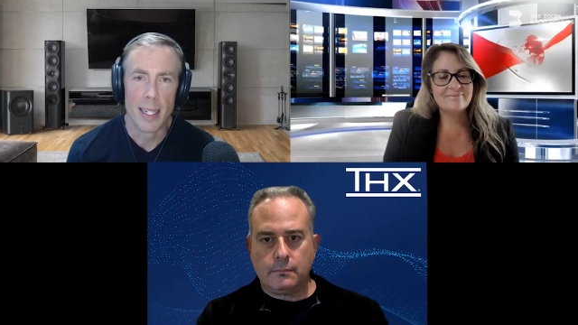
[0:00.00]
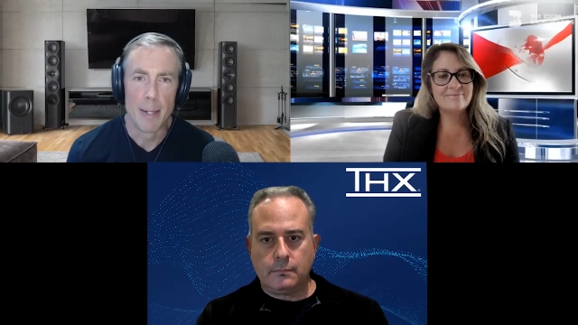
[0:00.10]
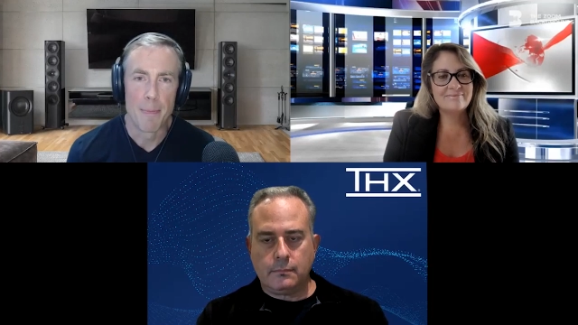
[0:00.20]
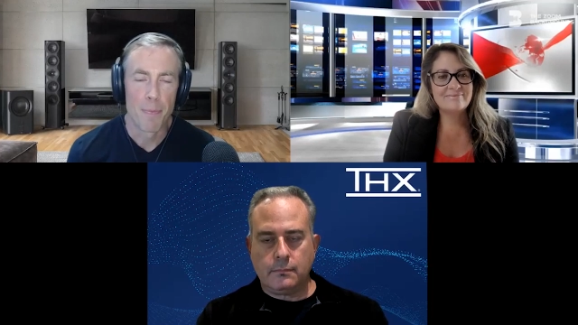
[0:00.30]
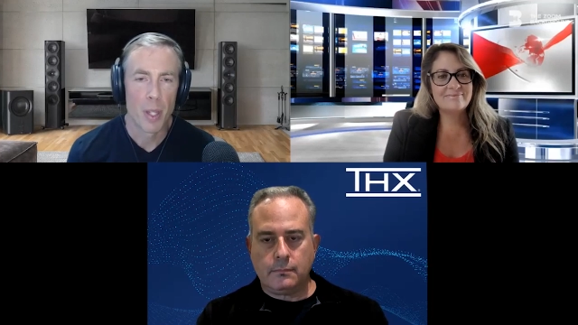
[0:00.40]

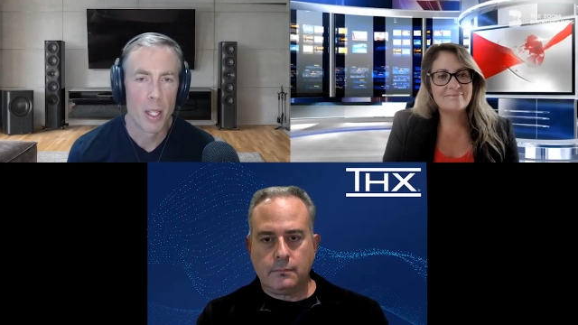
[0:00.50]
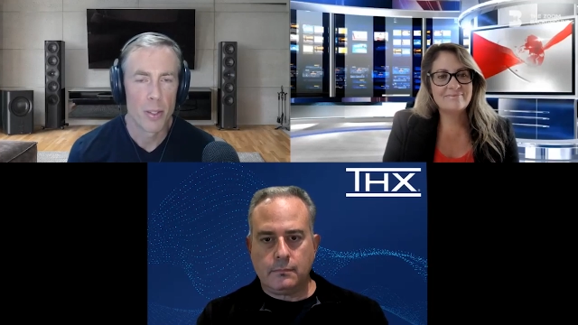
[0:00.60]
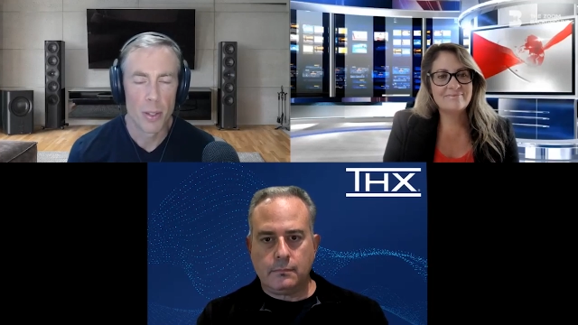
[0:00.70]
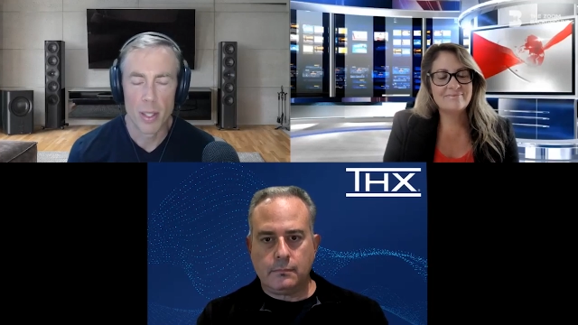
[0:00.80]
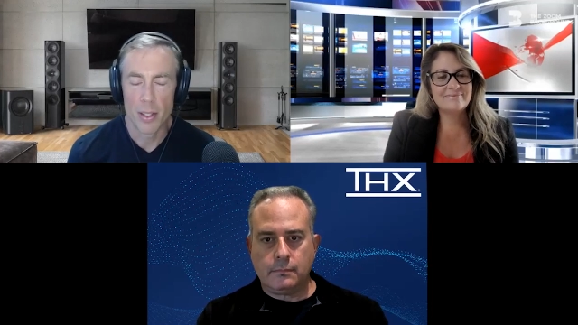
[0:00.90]
Speaker 1: um,
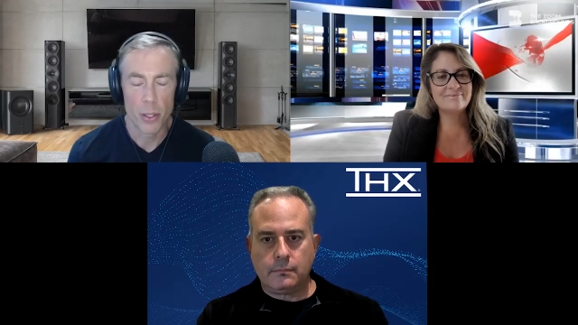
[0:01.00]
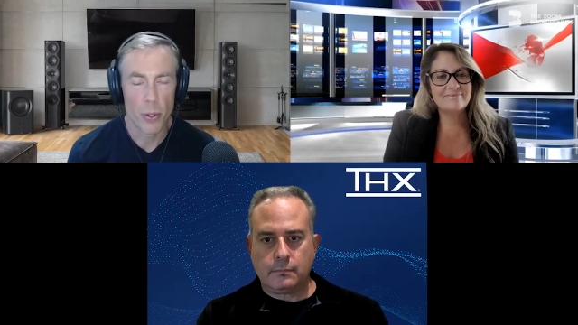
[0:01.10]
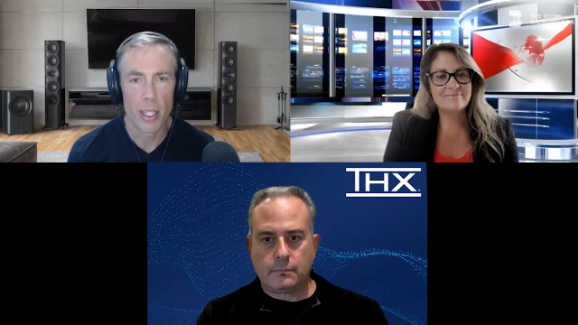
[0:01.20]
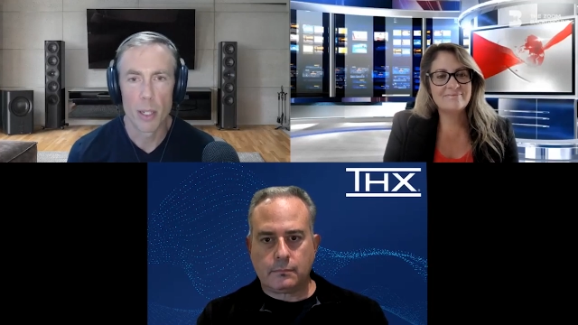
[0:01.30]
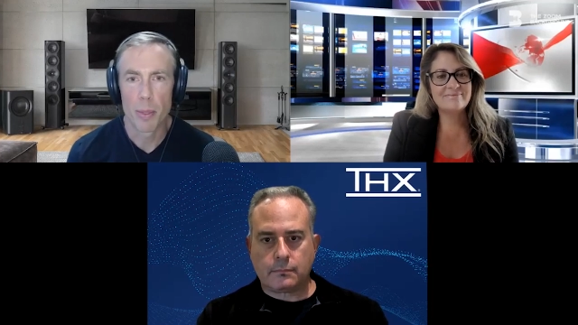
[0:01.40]
so
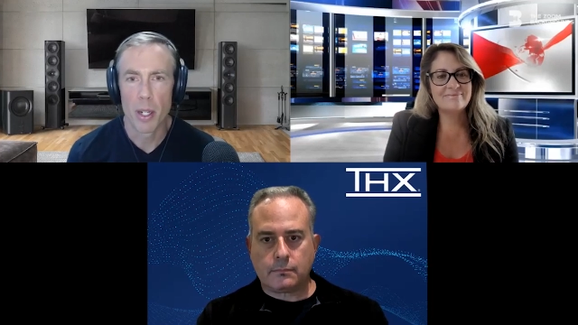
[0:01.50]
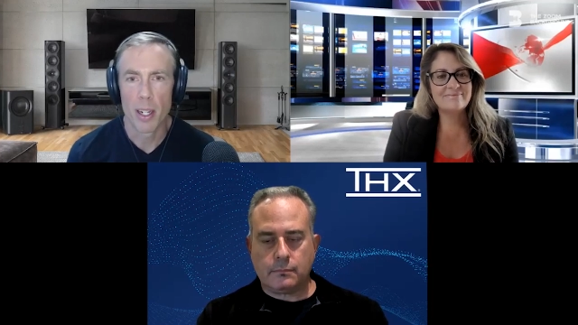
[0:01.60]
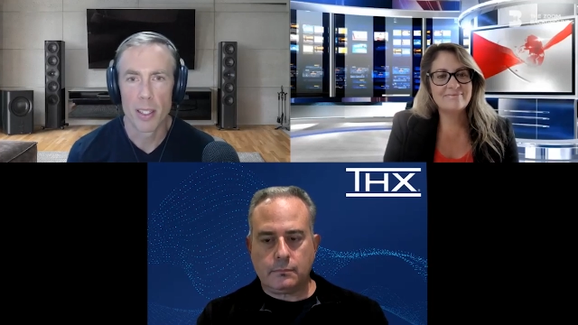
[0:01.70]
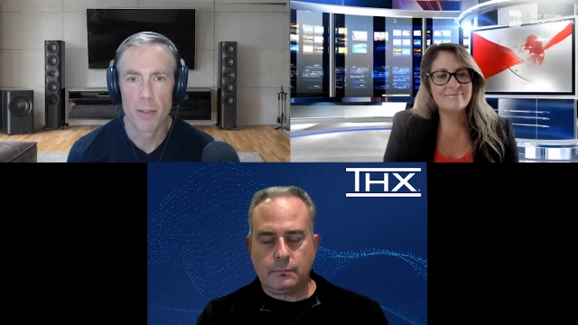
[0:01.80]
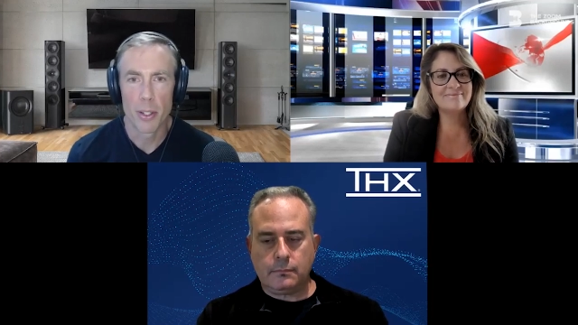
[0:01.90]
it's a great little
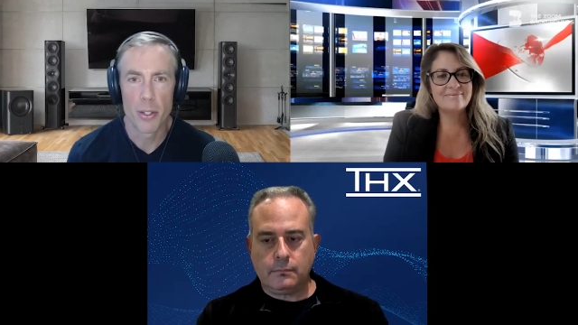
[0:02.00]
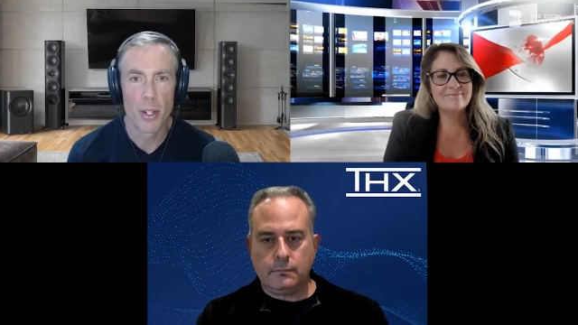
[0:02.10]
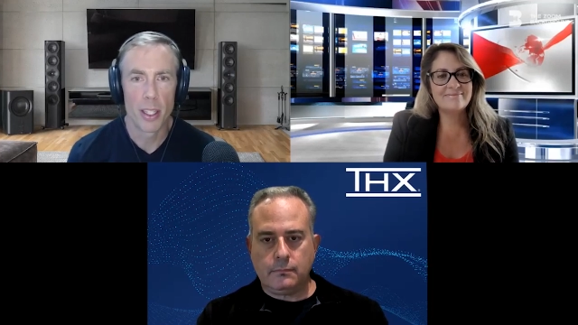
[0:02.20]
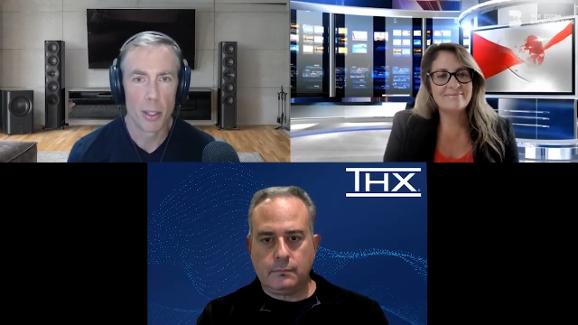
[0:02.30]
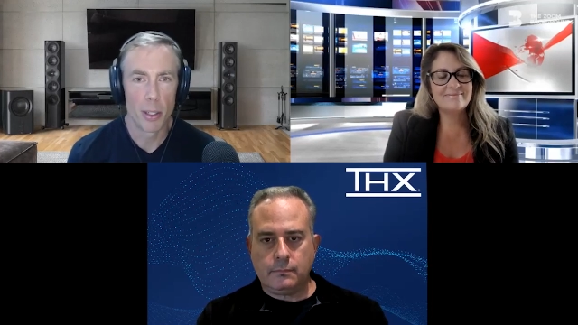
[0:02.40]
product,
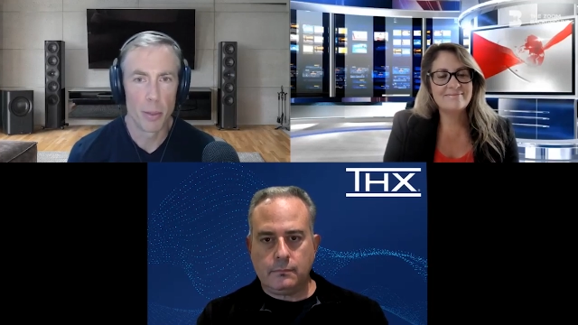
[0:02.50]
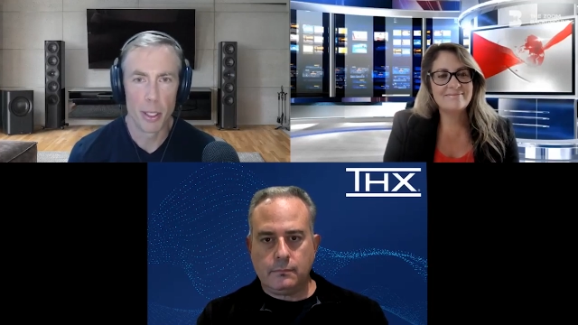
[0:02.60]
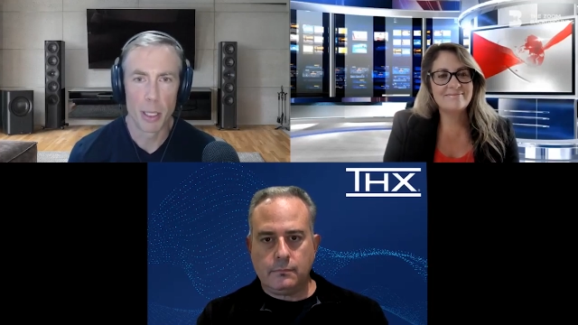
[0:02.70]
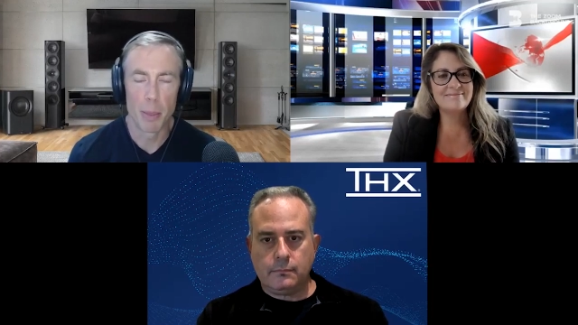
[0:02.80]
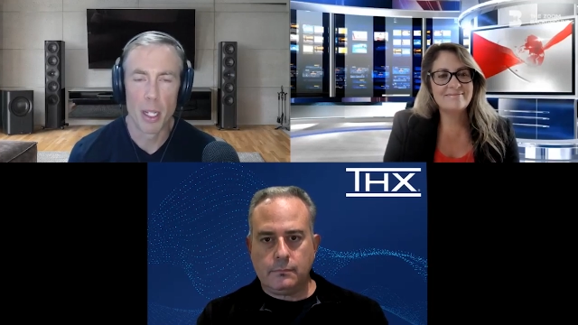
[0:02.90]
versatile little
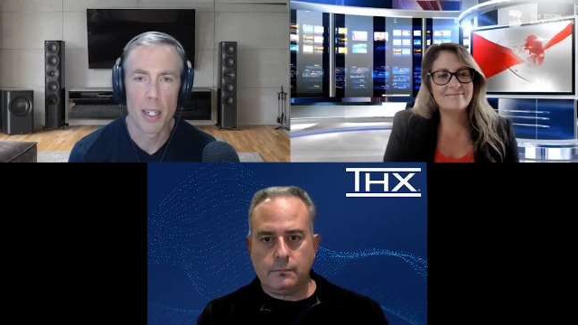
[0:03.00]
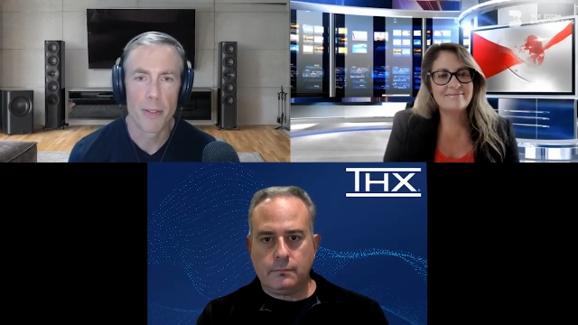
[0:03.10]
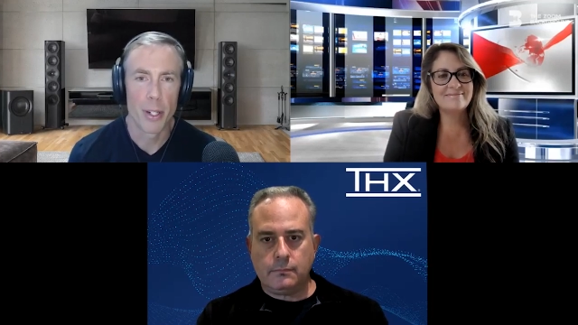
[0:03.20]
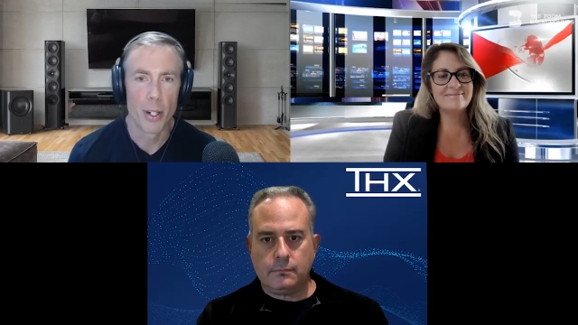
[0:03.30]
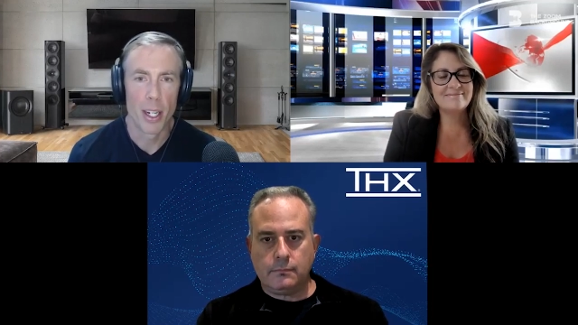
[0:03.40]
building
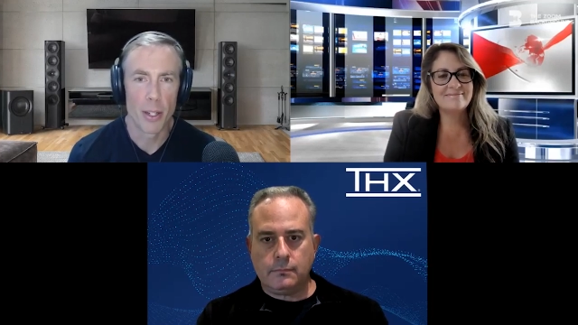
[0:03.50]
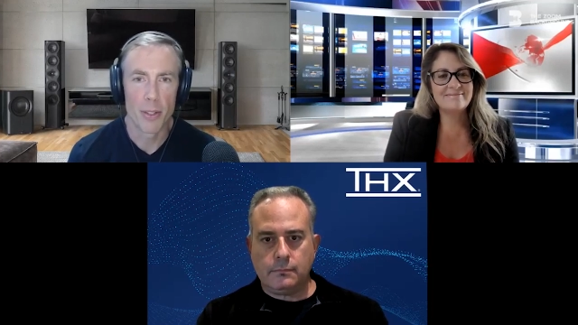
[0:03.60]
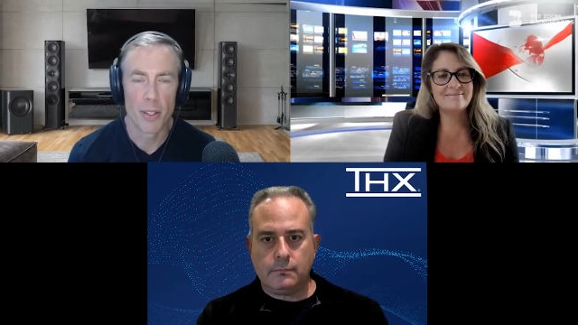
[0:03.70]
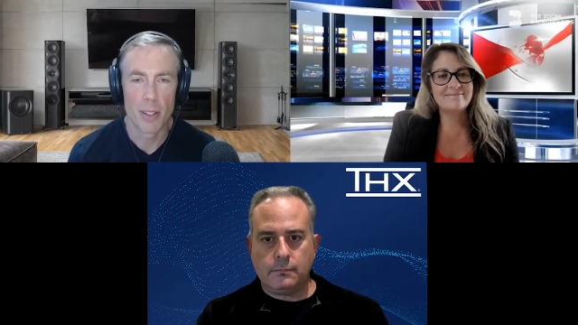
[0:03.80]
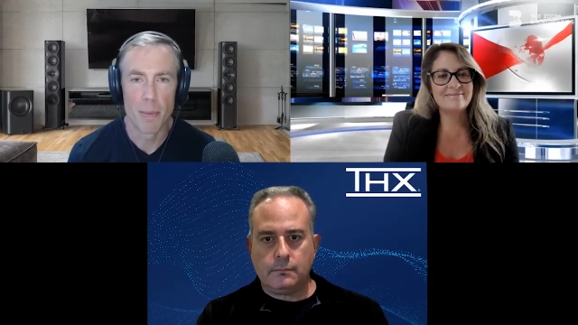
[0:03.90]
block for your
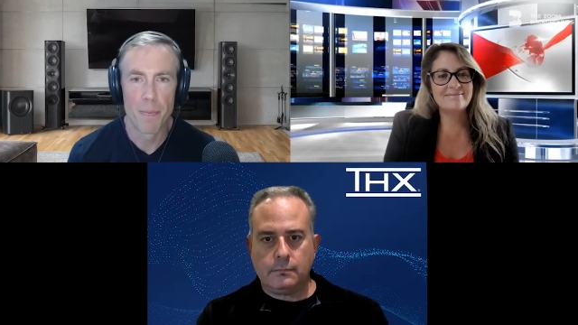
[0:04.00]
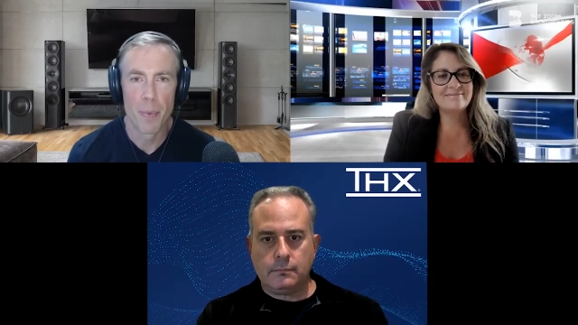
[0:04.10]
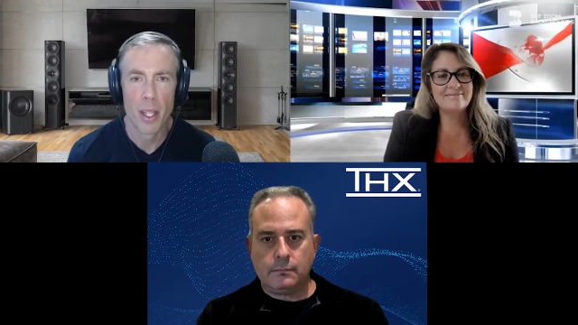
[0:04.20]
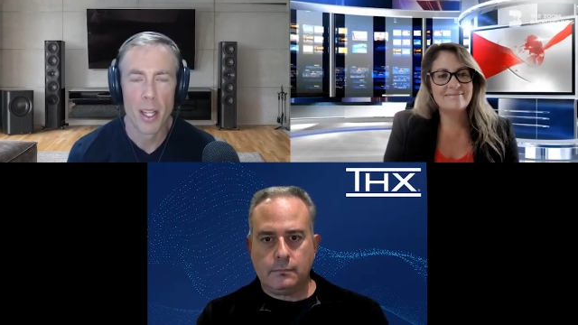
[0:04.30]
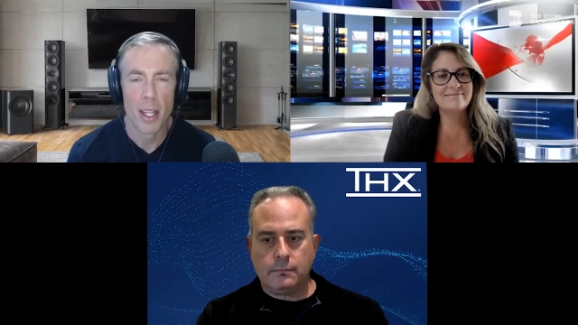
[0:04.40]
audio system.